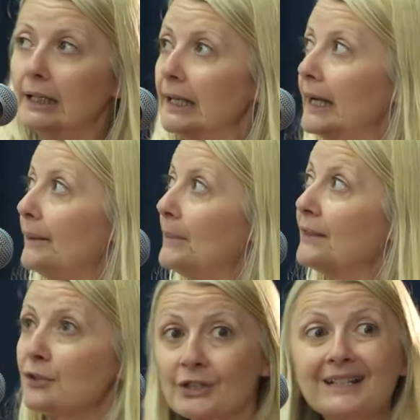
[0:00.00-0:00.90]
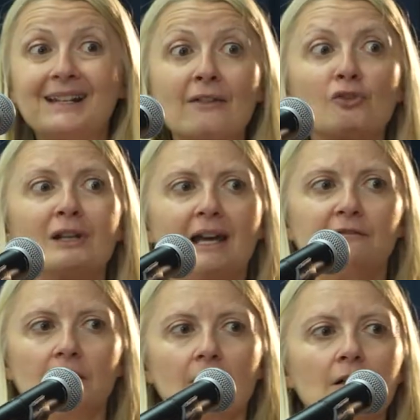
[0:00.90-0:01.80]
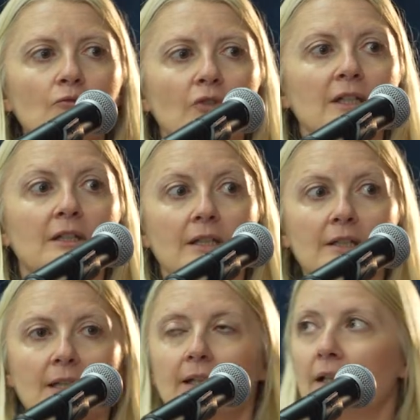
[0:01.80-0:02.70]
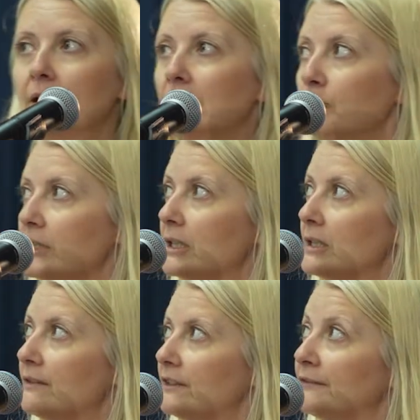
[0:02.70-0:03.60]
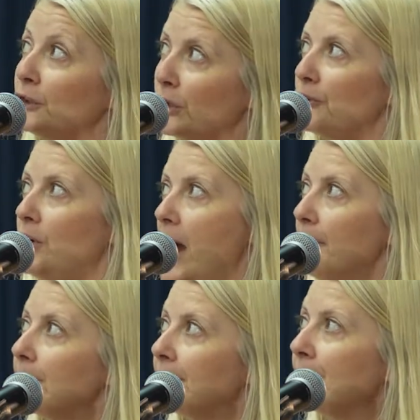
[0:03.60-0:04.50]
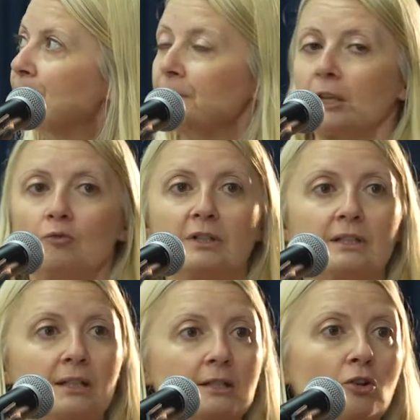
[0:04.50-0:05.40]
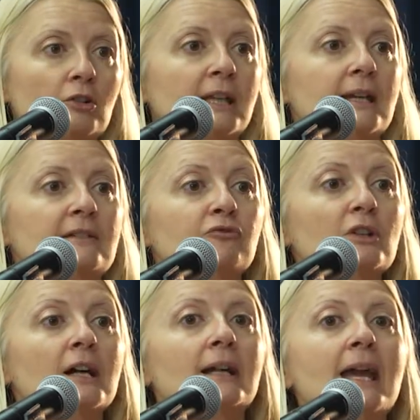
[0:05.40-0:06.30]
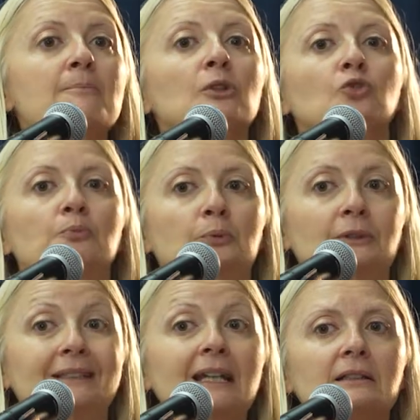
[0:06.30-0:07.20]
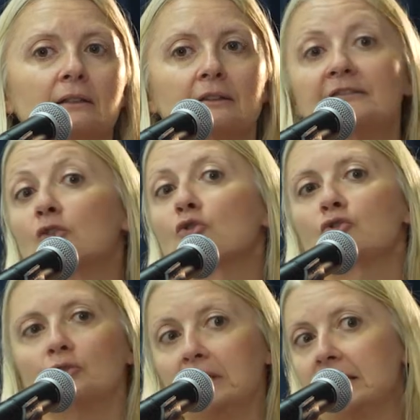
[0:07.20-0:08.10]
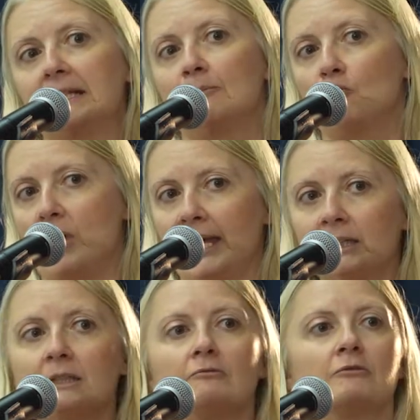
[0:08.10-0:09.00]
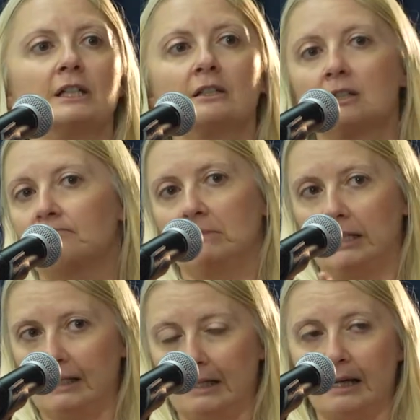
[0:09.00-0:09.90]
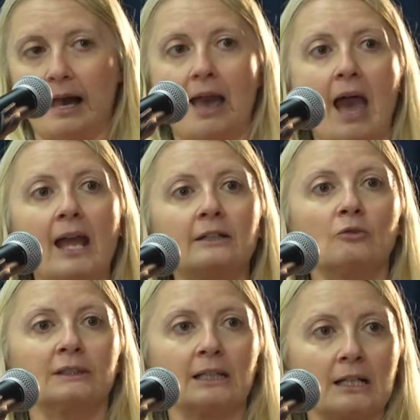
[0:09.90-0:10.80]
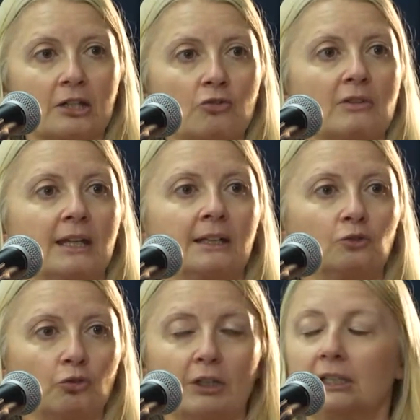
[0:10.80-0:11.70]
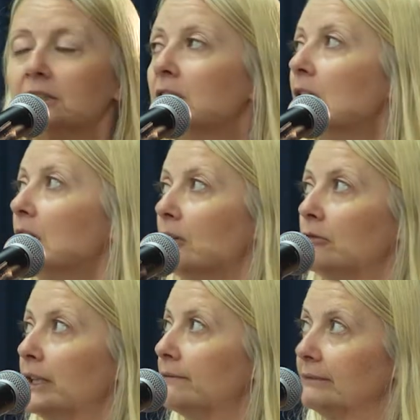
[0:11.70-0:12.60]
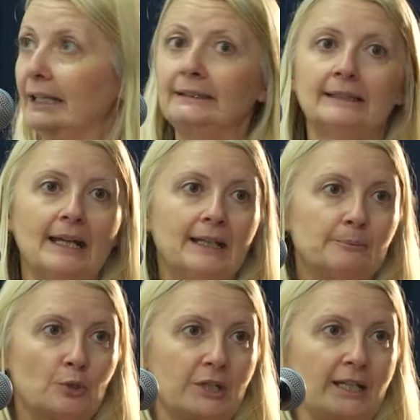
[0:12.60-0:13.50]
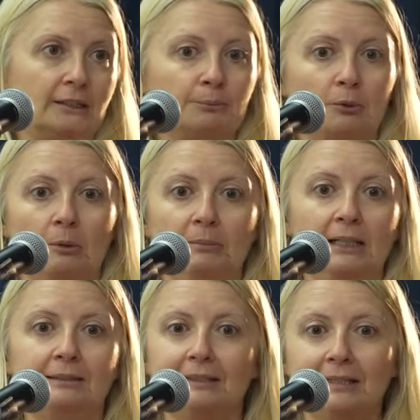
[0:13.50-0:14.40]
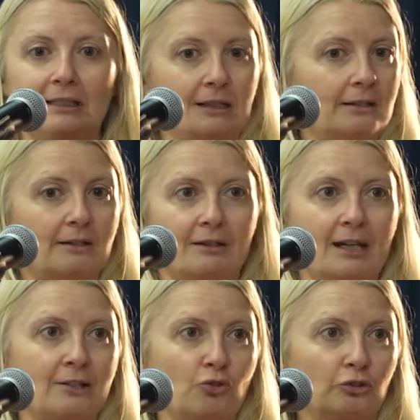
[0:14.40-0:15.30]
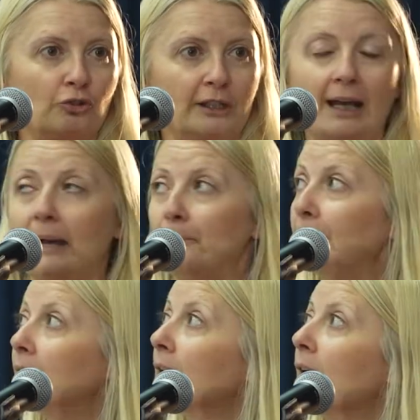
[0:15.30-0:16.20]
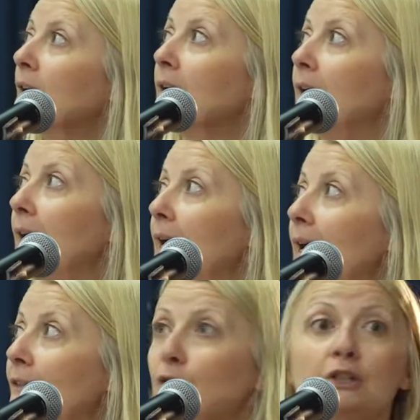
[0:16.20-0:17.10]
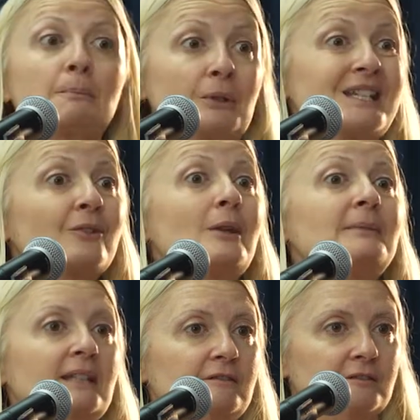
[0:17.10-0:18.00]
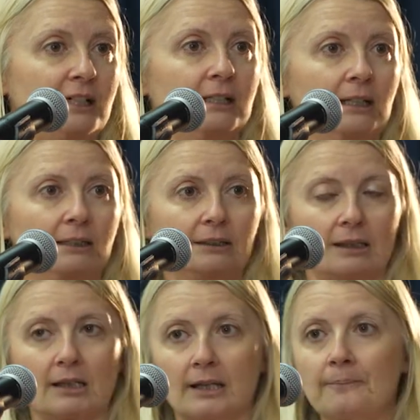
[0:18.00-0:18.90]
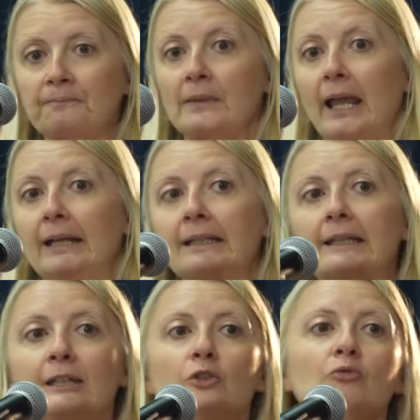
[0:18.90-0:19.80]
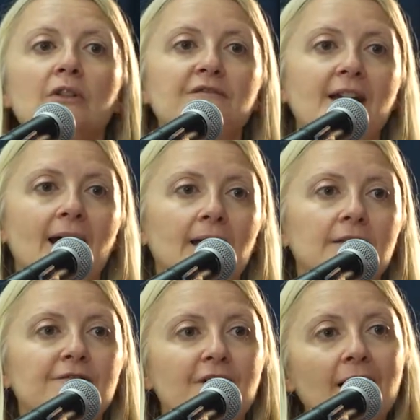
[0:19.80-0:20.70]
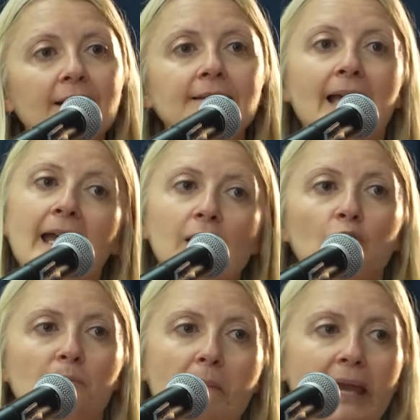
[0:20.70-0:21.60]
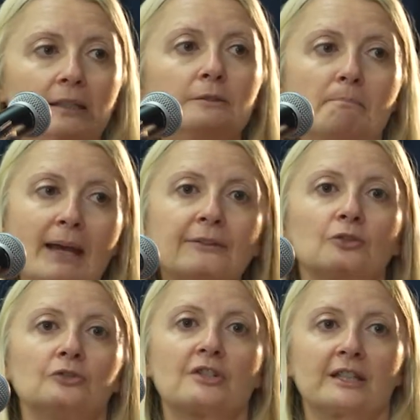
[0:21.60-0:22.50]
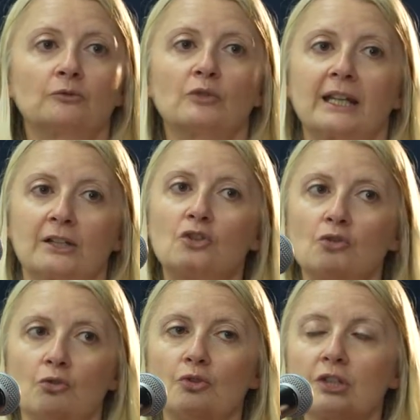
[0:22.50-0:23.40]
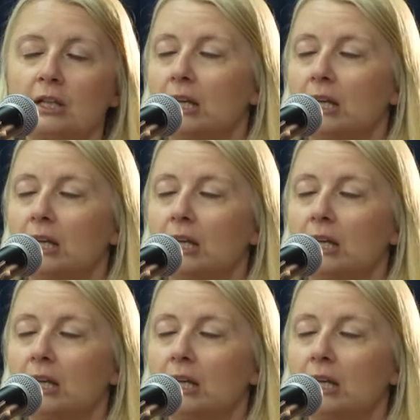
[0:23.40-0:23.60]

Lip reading: And there's another level which is even further up, which is, okay, if we are able to predict the future in some way, which anyone tells you they can do it with 99% probability, is just not going to happen. There's prescriptive analytics. And here we've got very tailor-made methods that we can use.